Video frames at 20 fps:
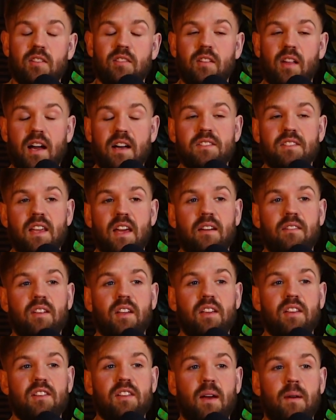That's
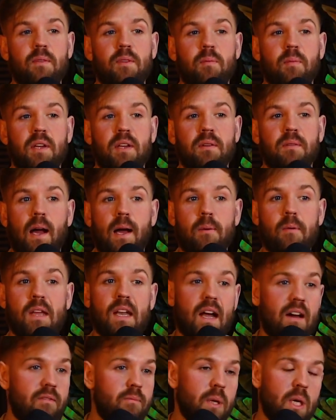definitely tipped me. I mean,
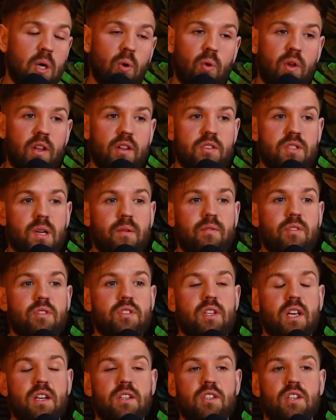I've been going to the gym for
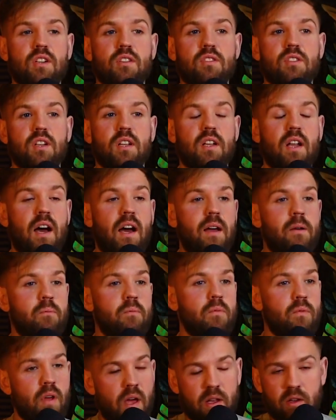6 years and
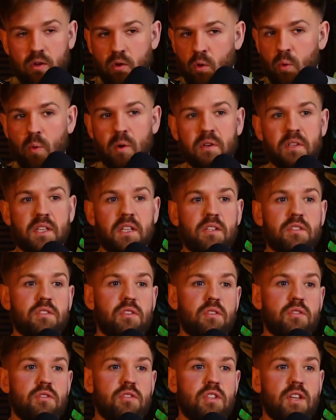I'm in nowhere near as
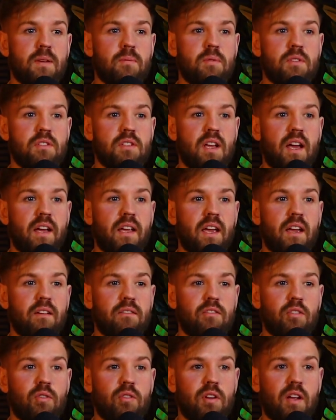good shape as Zac
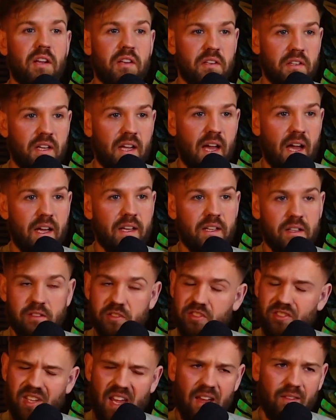Efron, and the guy
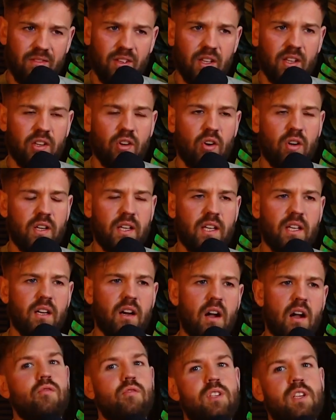is definitely on
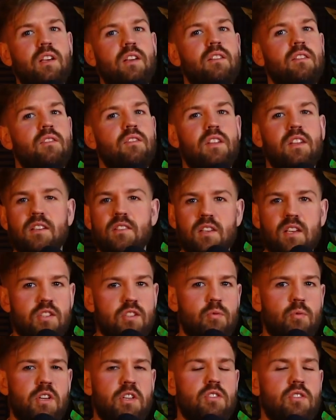gear. Seeing these
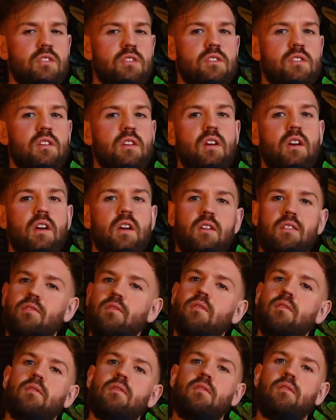situations,
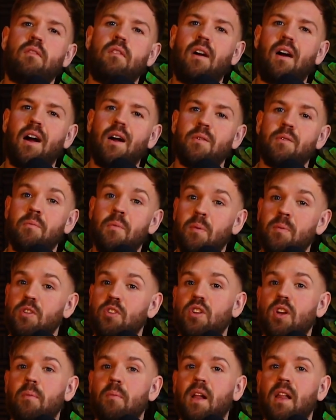I would maybe
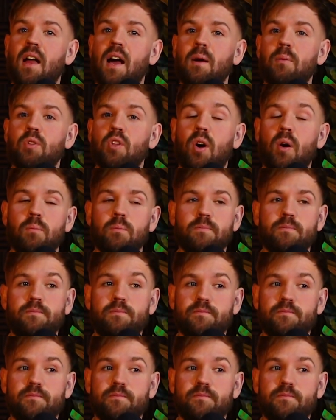shut my laptop.